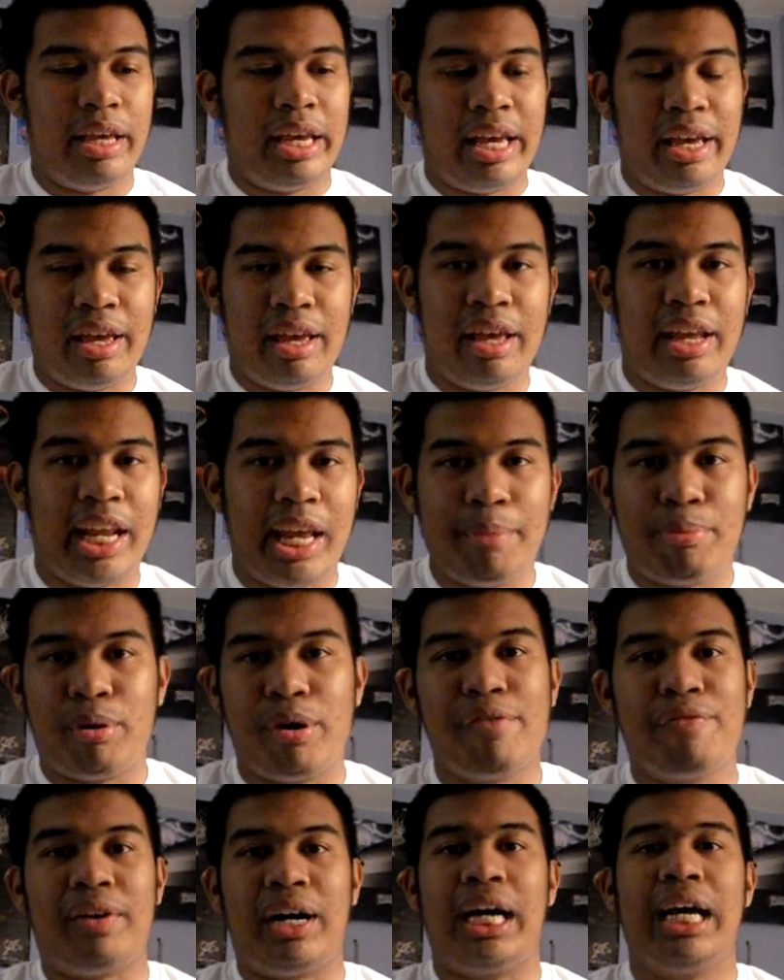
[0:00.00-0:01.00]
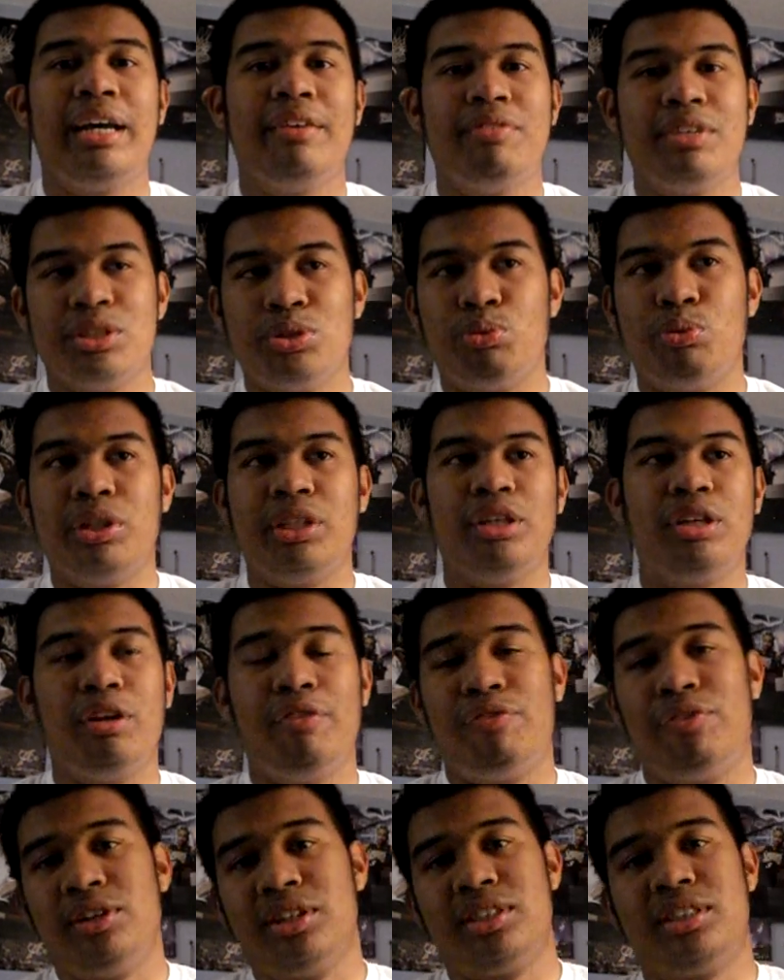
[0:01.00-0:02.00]
an 8.5 is really good for
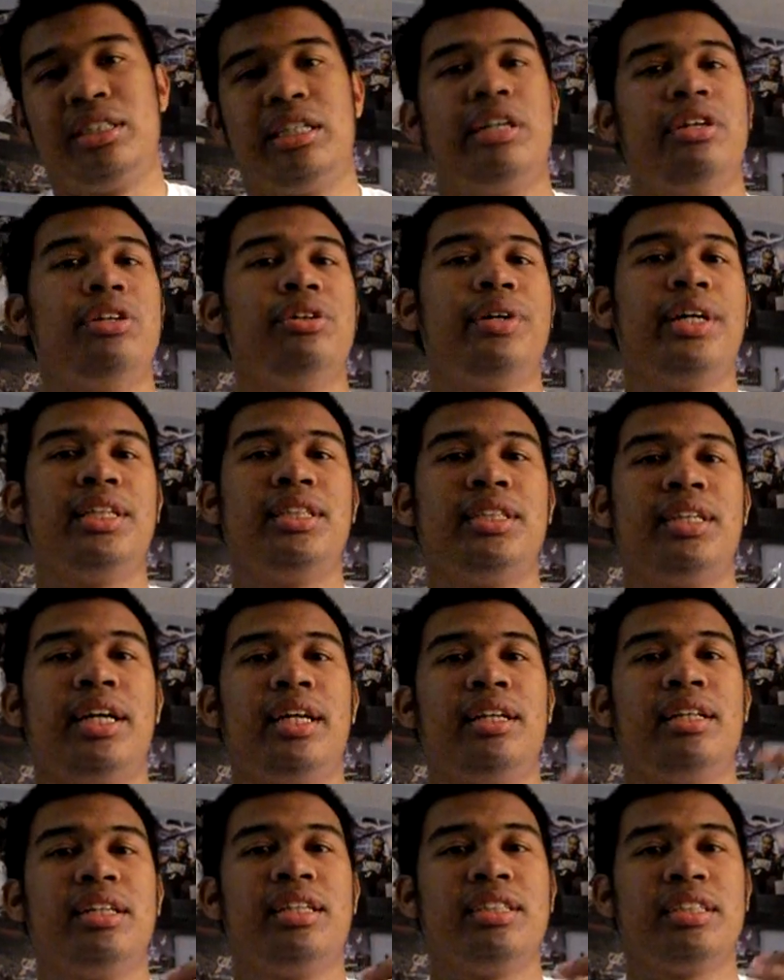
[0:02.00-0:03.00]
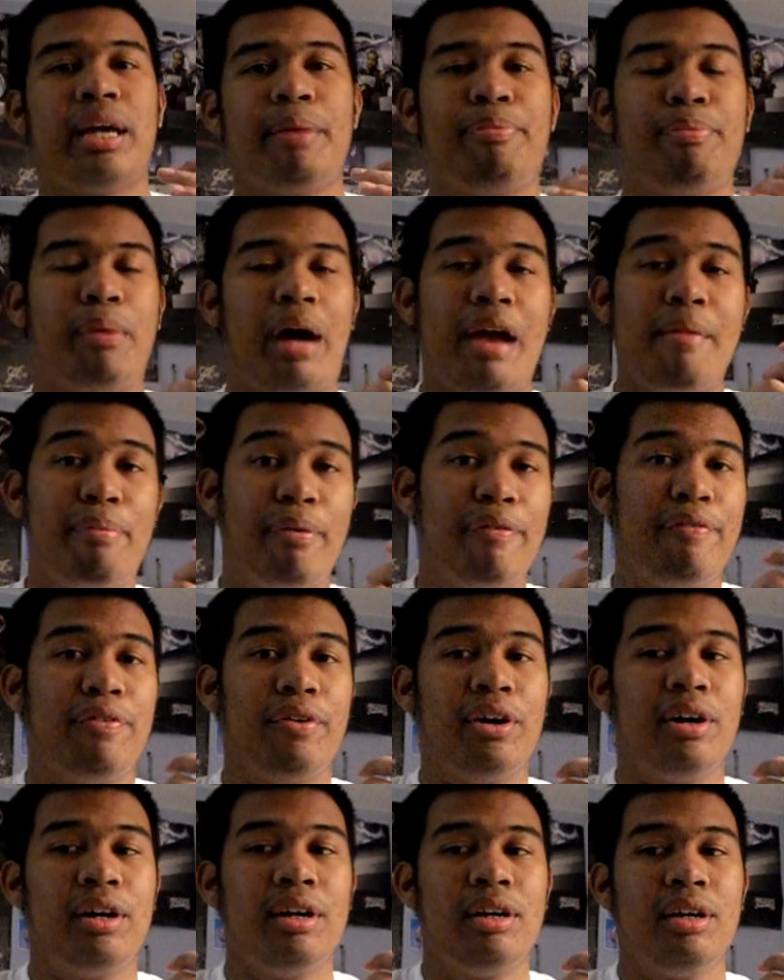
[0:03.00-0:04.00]
a stereo headset, because I
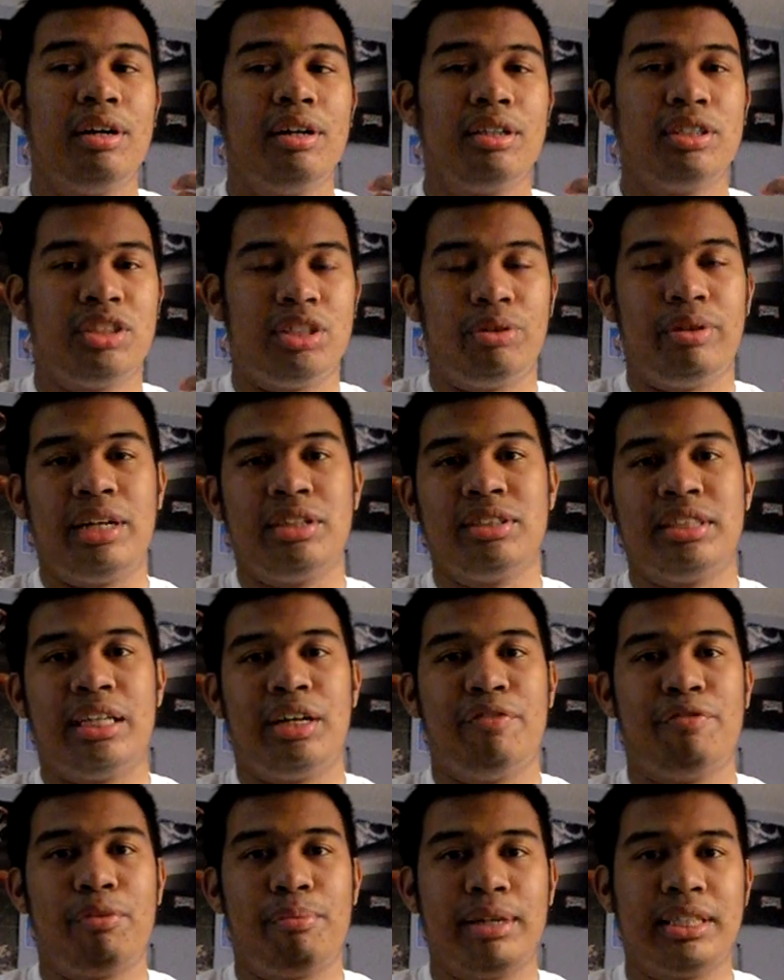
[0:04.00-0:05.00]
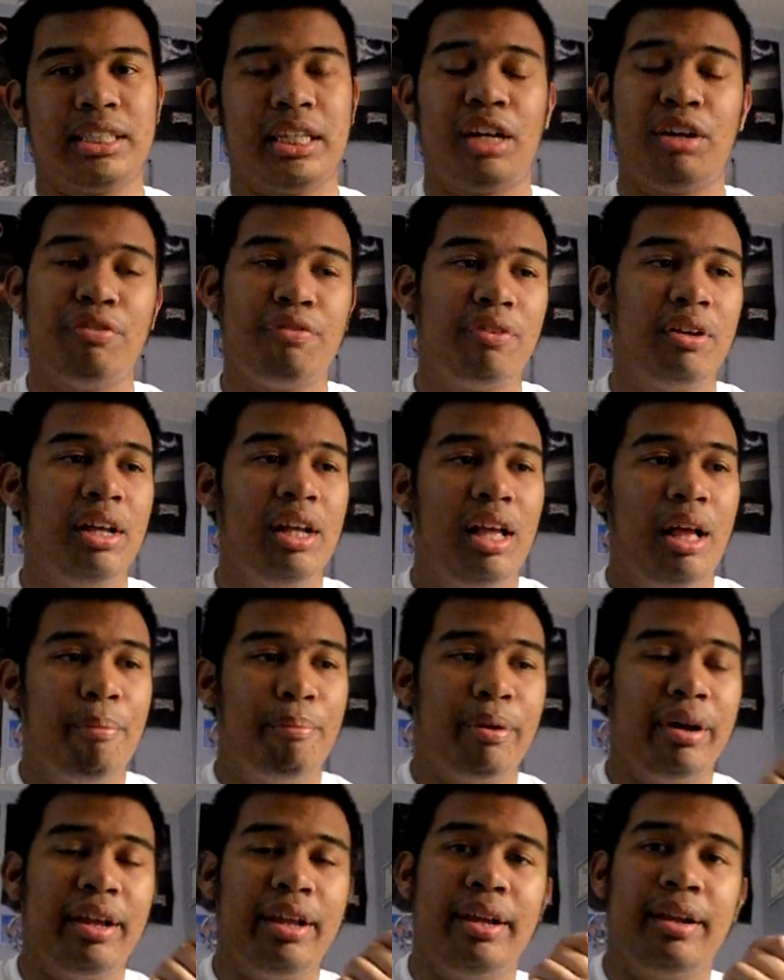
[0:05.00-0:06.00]
prefer surround sound for myself,
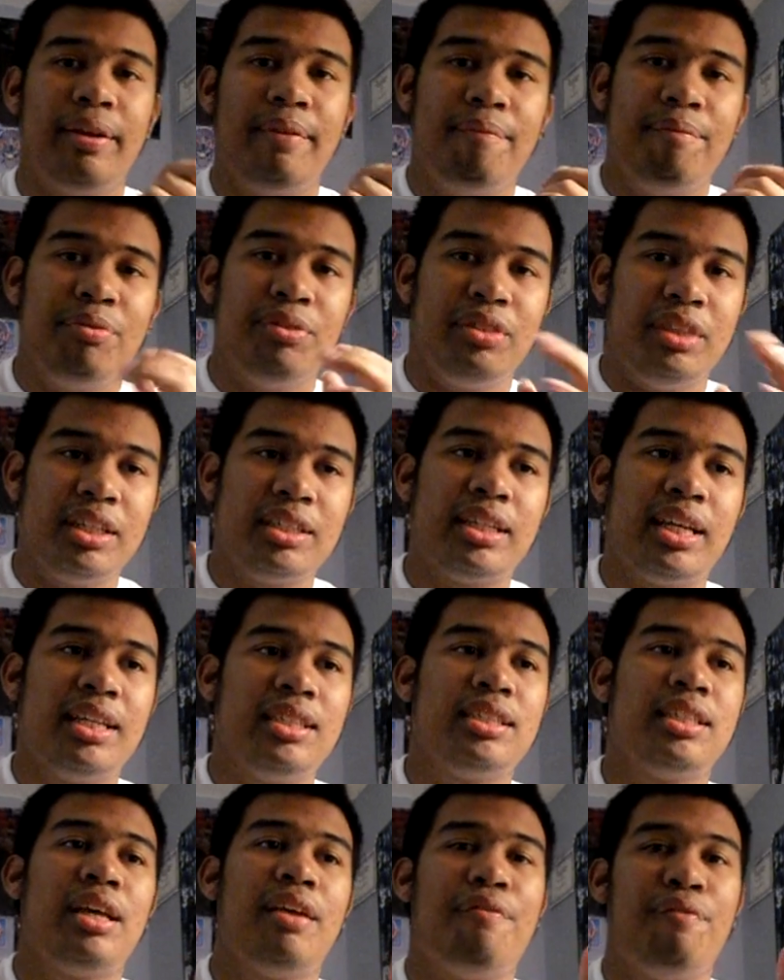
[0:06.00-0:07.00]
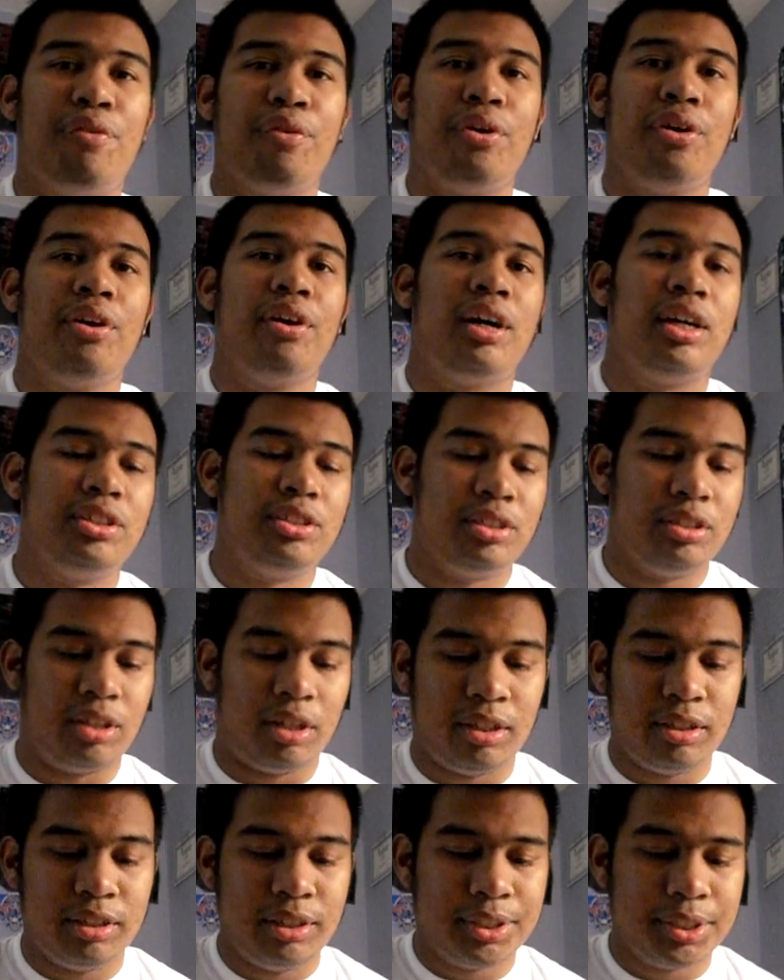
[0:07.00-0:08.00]
but this headset for
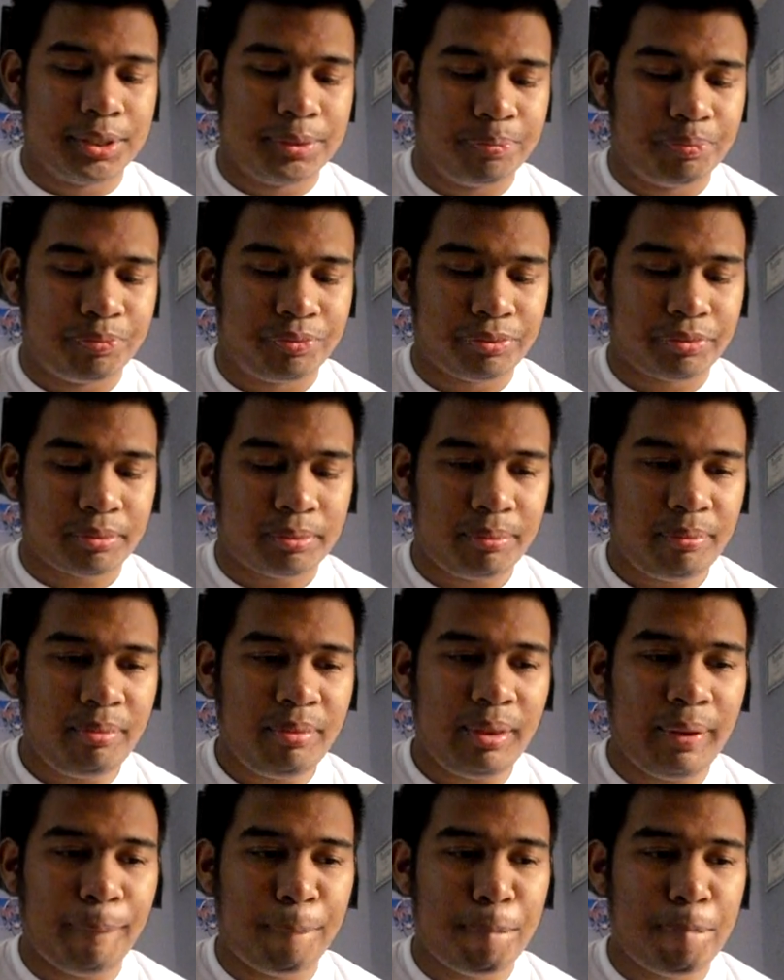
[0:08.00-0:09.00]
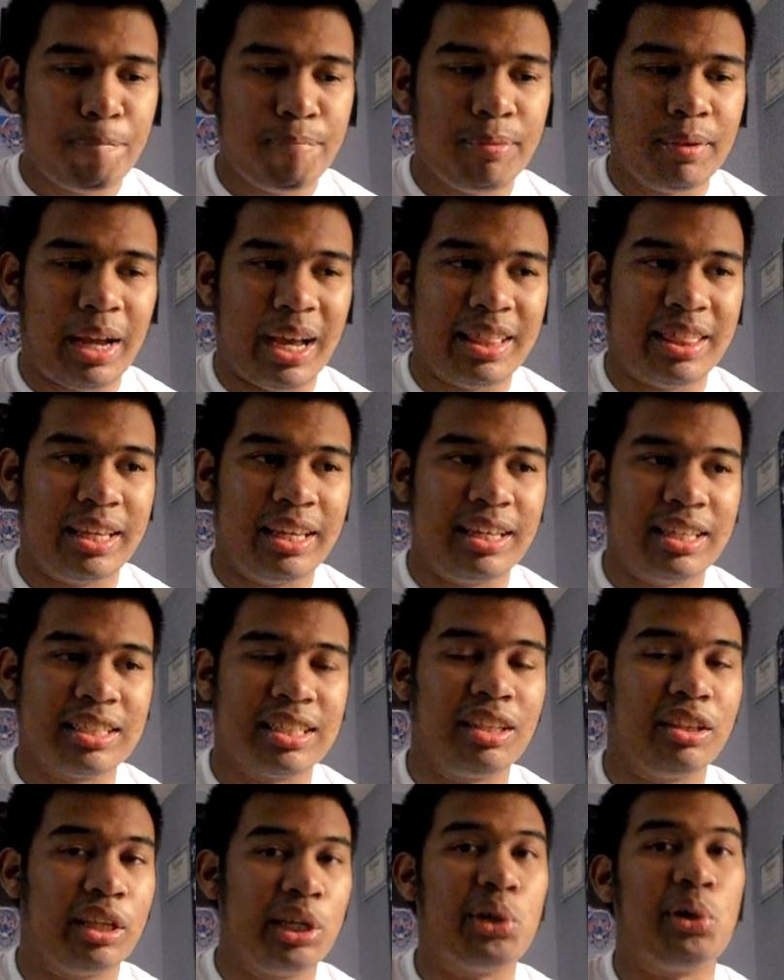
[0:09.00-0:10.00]
$100 I think is a
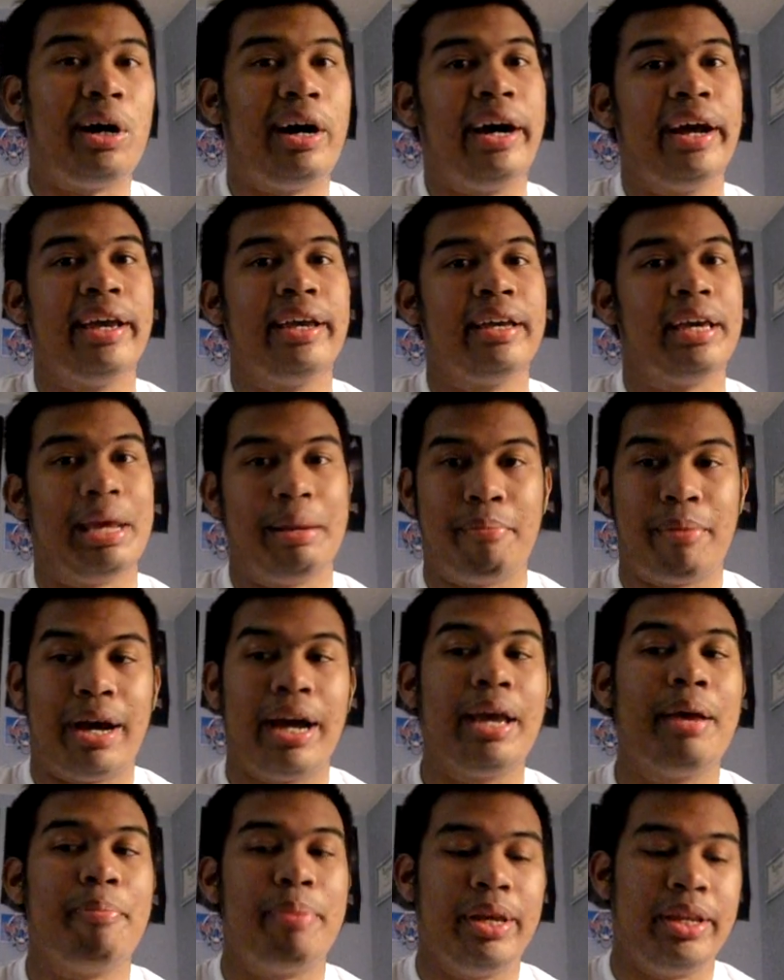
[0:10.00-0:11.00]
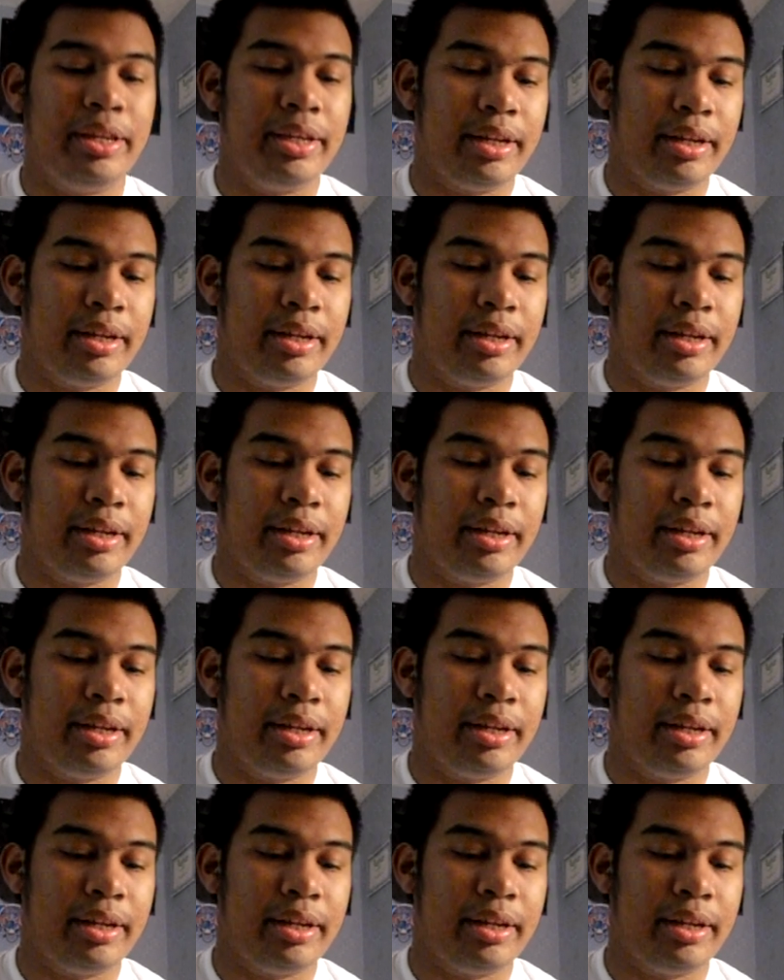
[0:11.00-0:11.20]
little high, in my opinion.